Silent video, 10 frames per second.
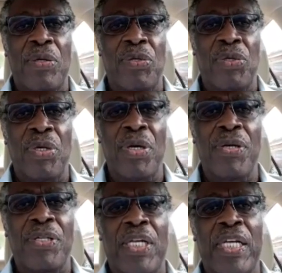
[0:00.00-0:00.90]

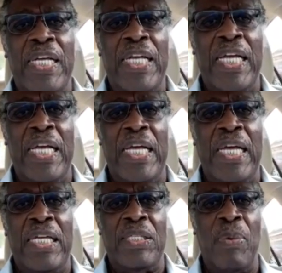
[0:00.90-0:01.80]
church,
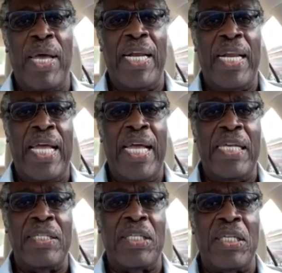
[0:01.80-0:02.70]
as well
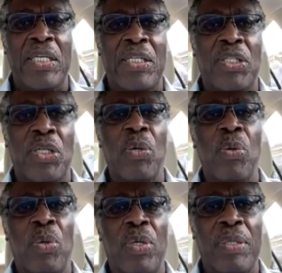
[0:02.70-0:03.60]
as
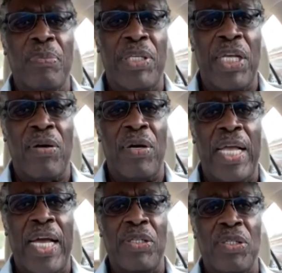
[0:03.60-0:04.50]
school, particularly
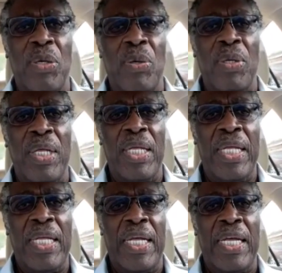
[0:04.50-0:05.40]
high school,
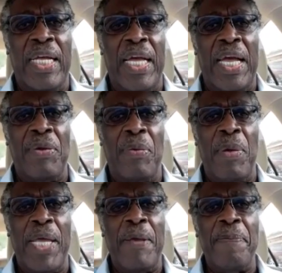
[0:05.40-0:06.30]
had on me.